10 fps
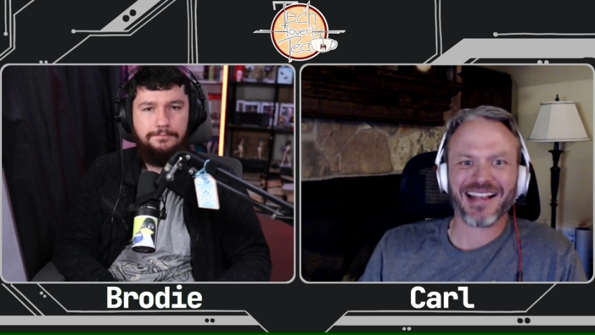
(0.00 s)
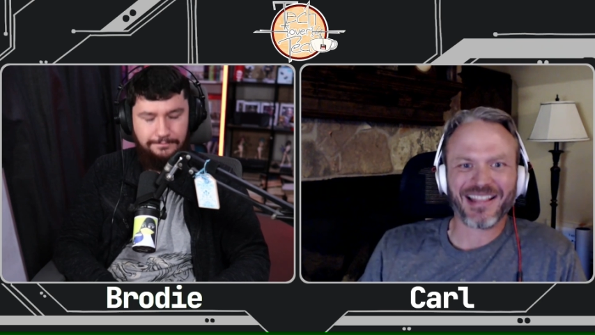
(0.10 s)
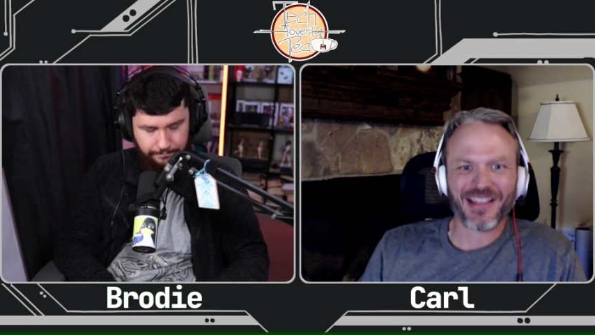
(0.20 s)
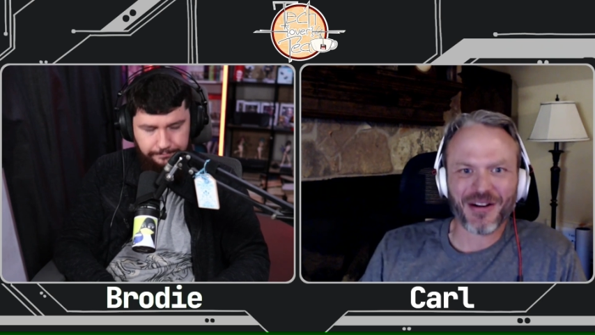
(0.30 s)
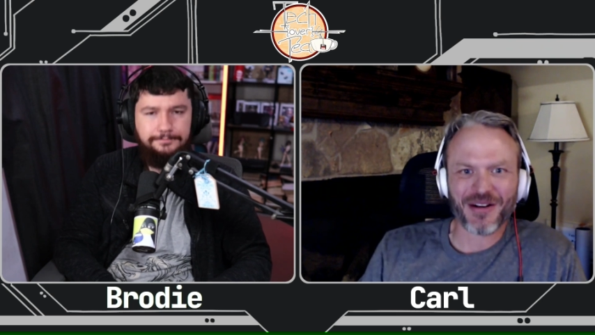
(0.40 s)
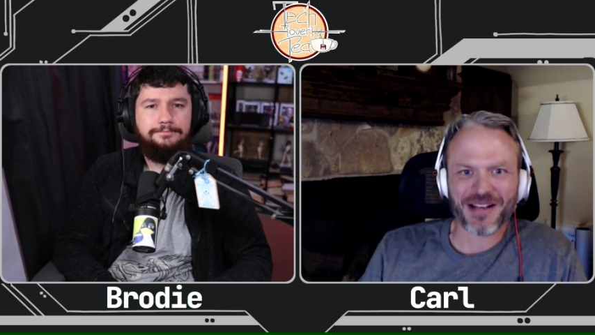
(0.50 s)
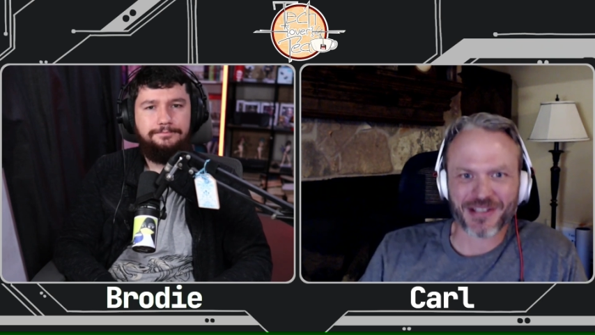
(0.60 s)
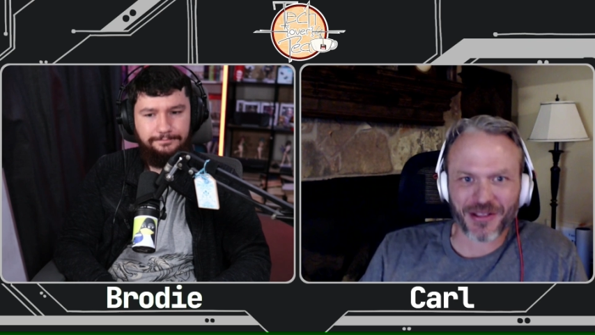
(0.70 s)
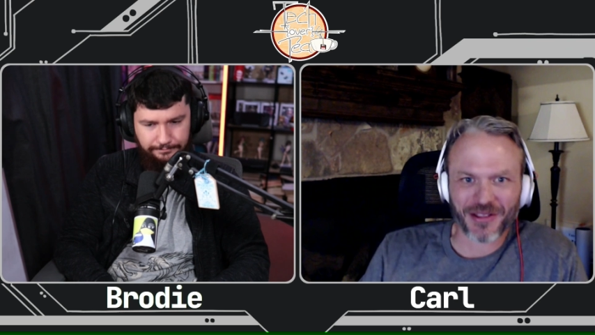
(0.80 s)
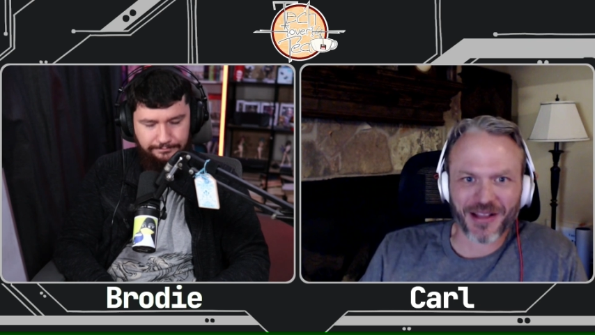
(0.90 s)
Speaker 1: like there
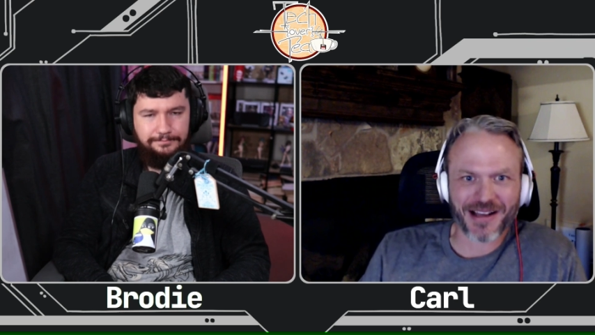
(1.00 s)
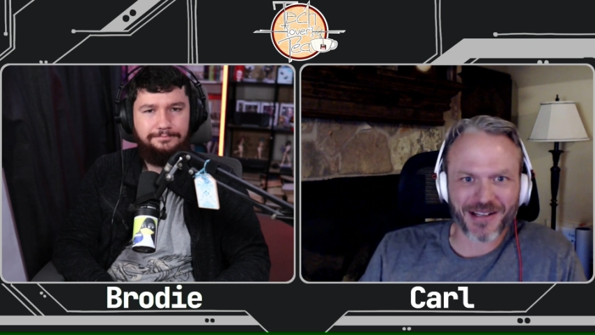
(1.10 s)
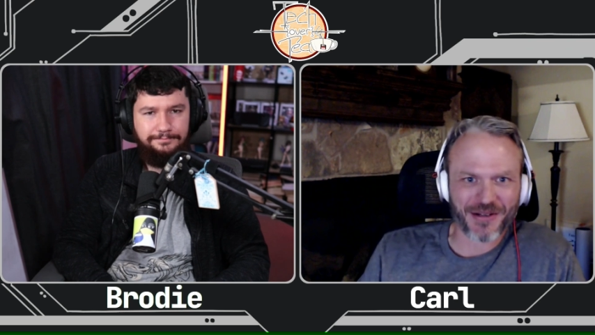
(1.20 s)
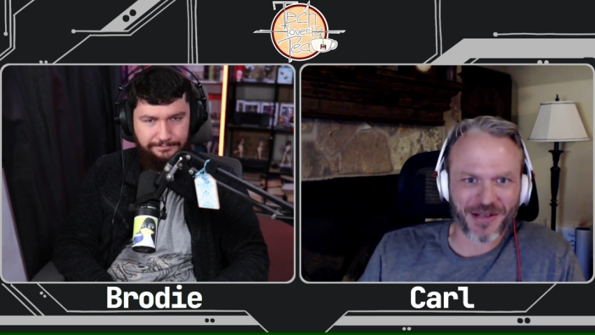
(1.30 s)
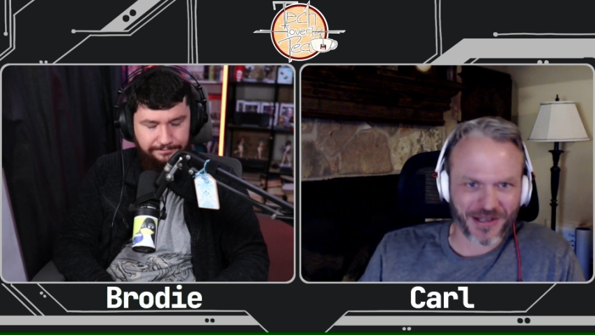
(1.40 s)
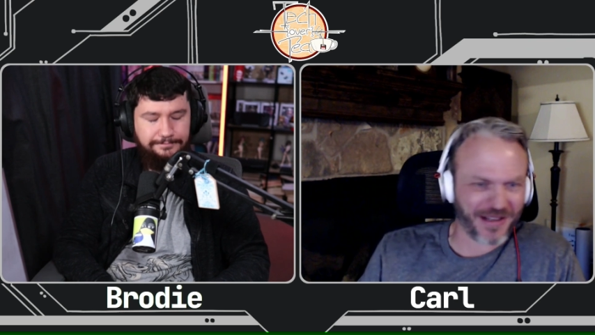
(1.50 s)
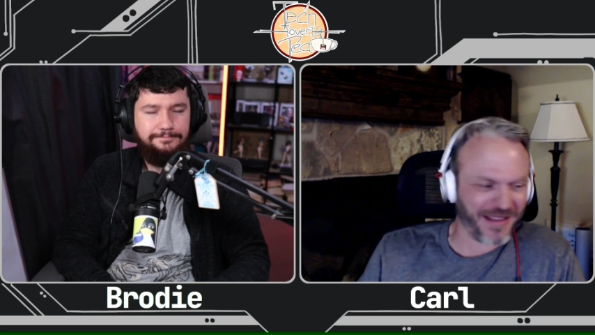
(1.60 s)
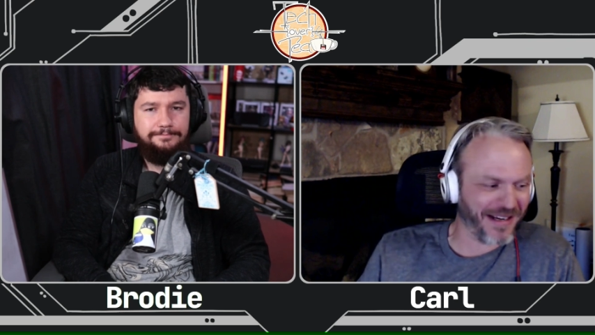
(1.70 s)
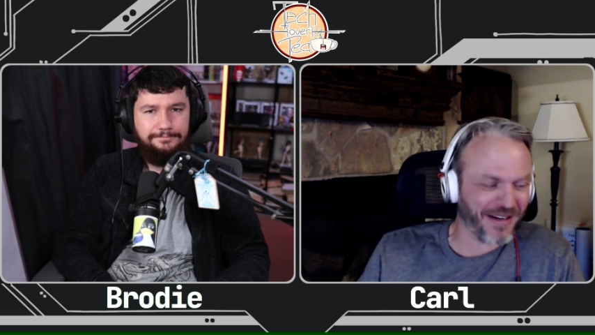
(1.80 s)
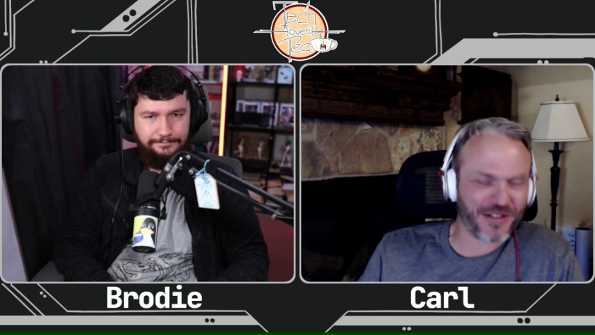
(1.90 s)
is a lot going
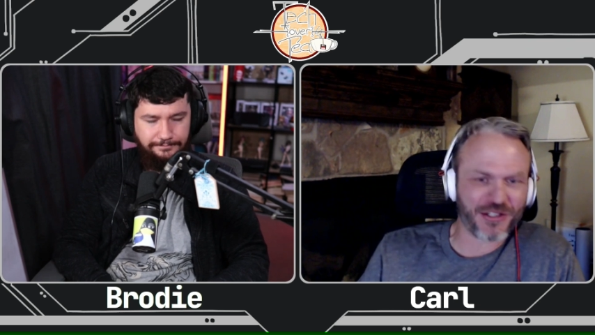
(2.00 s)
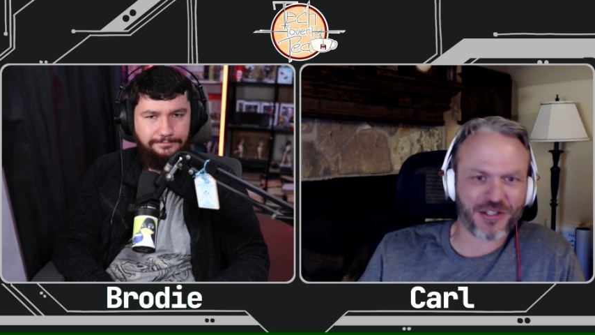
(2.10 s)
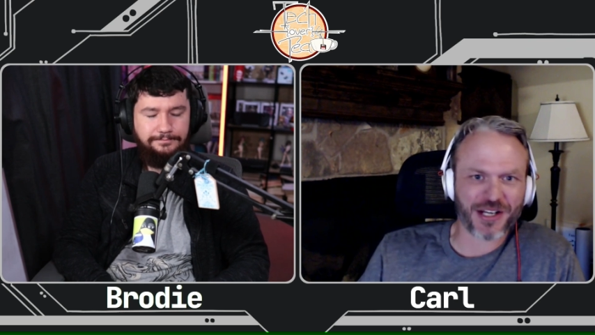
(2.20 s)
on there